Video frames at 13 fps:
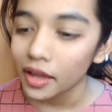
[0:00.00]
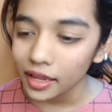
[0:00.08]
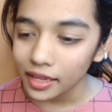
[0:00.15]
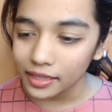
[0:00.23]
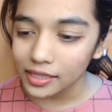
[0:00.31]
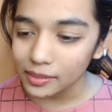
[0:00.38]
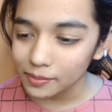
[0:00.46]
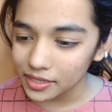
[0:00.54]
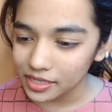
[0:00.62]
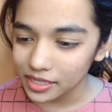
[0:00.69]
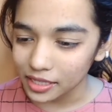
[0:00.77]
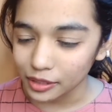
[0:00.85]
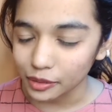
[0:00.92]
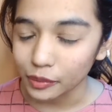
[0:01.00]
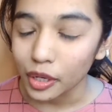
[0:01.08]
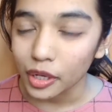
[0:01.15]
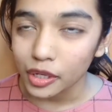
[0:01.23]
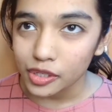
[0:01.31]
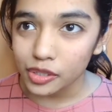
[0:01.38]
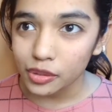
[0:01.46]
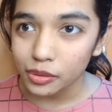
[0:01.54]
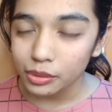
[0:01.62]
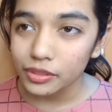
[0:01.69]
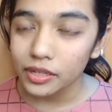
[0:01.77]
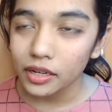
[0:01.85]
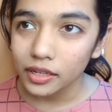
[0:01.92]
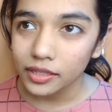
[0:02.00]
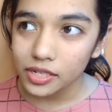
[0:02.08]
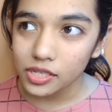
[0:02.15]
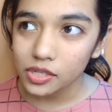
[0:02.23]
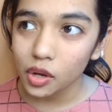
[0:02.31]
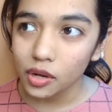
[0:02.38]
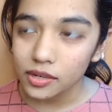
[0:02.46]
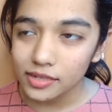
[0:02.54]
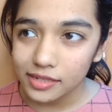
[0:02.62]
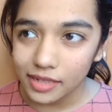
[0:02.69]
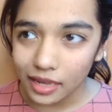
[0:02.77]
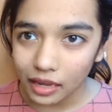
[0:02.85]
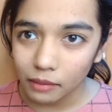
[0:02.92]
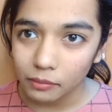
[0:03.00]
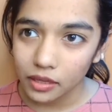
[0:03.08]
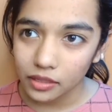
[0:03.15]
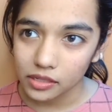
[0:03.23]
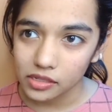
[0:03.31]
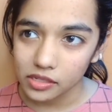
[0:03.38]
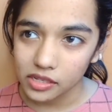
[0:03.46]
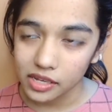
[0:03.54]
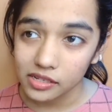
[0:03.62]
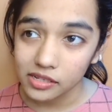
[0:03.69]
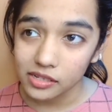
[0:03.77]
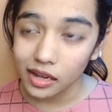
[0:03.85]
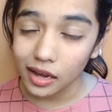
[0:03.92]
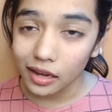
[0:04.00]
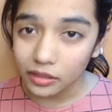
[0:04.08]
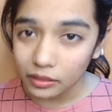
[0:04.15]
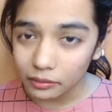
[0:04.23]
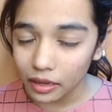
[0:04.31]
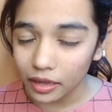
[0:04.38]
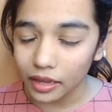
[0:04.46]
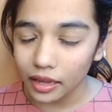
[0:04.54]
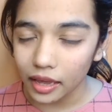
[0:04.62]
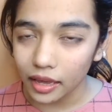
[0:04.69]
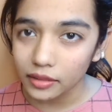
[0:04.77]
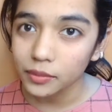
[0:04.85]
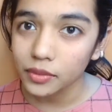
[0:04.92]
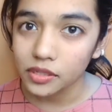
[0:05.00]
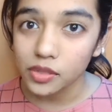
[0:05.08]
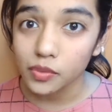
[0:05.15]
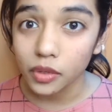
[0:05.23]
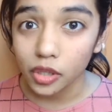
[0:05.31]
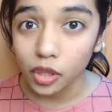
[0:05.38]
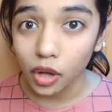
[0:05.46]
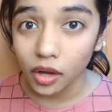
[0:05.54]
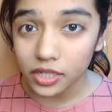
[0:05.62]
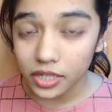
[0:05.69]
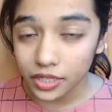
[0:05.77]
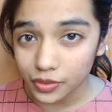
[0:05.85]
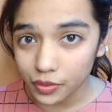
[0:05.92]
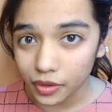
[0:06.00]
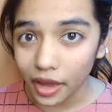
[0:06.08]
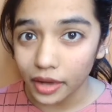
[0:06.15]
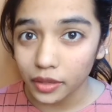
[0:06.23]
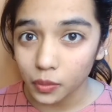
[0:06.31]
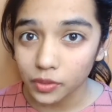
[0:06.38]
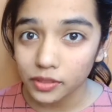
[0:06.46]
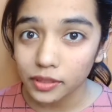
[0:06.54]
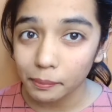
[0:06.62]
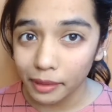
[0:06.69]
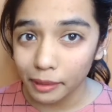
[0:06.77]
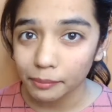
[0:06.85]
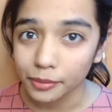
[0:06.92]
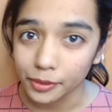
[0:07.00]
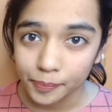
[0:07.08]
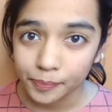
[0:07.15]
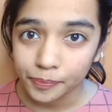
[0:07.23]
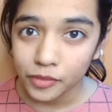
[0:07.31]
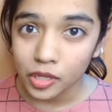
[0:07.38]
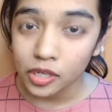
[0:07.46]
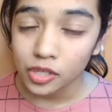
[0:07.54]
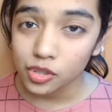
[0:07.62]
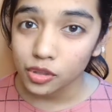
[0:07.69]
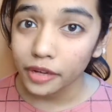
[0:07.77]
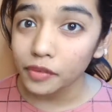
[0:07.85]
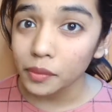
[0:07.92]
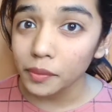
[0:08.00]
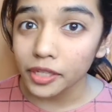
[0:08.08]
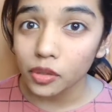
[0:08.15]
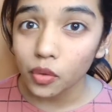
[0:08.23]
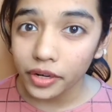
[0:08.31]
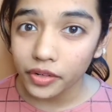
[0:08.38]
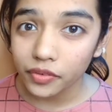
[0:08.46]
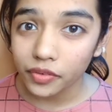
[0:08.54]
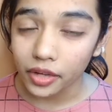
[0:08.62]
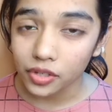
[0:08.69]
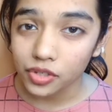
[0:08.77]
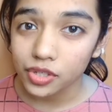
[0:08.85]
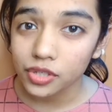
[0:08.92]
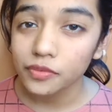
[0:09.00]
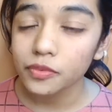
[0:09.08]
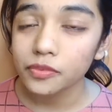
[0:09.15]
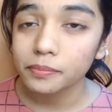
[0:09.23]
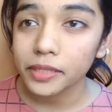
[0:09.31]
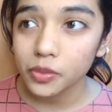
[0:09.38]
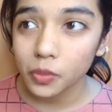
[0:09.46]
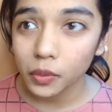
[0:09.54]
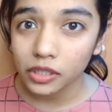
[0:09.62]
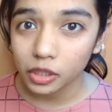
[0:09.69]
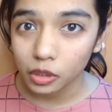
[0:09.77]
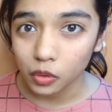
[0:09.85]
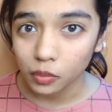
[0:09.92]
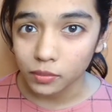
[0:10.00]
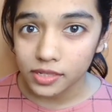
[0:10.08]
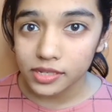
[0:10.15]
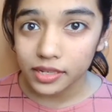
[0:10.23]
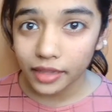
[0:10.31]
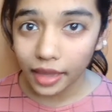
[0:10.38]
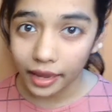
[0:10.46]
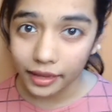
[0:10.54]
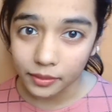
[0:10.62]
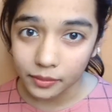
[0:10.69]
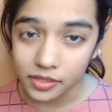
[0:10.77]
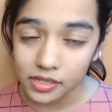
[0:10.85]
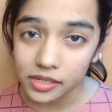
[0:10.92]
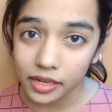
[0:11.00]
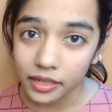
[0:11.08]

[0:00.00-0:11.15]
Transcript: Let me tell you. So it is not tame in the sense the animals will not interact with the people. So there will be no interaction between humans and the animals, and